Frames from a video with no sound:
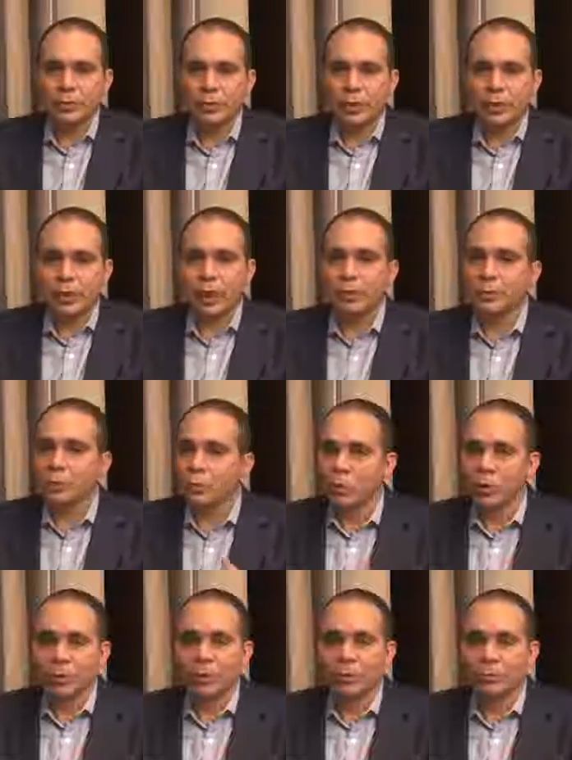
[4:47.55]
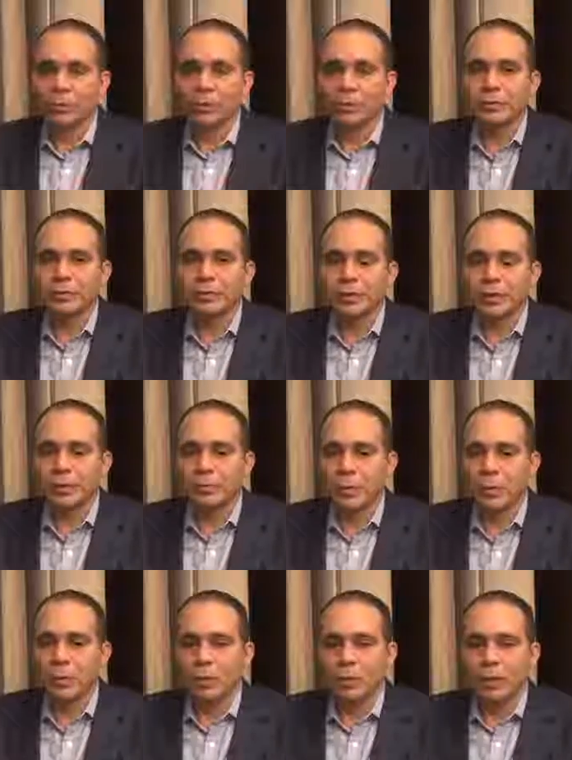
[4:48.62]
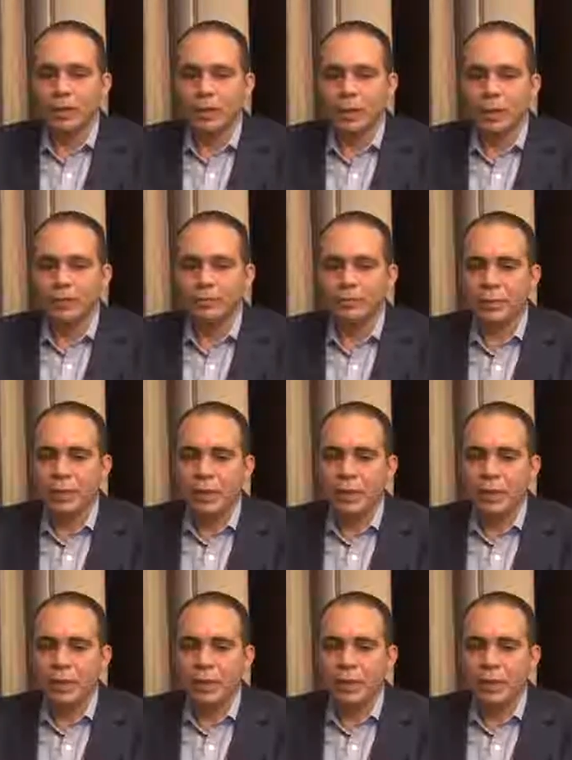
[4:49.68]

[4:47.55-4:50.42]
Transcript: I've been working for it all my life.